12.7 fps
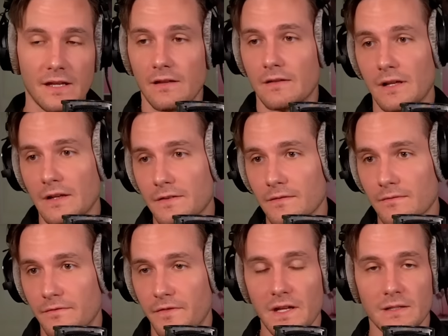it
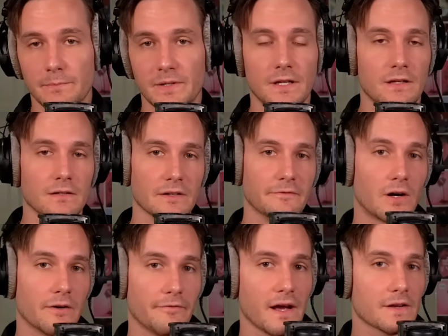doesn't feel particularly
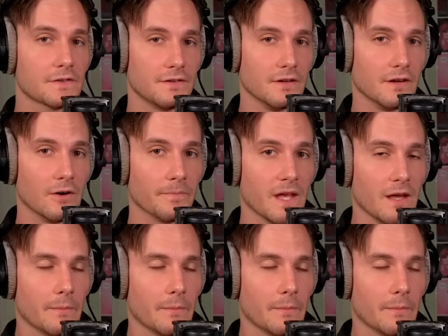far-fetched, you know.